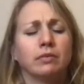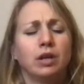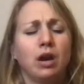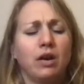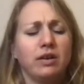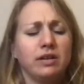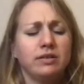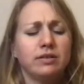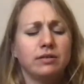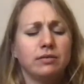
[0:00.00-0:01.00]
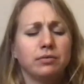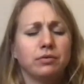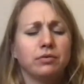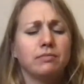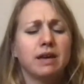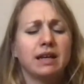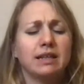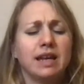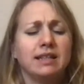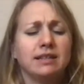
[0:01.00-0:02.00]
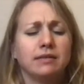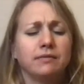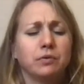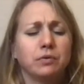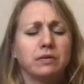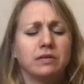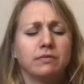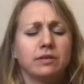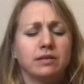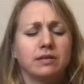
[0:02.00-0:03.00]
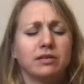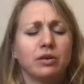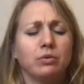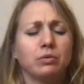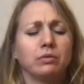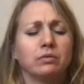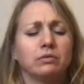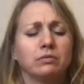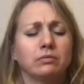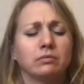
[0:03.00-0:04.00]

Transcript: guides you through the magnetic force of the soul,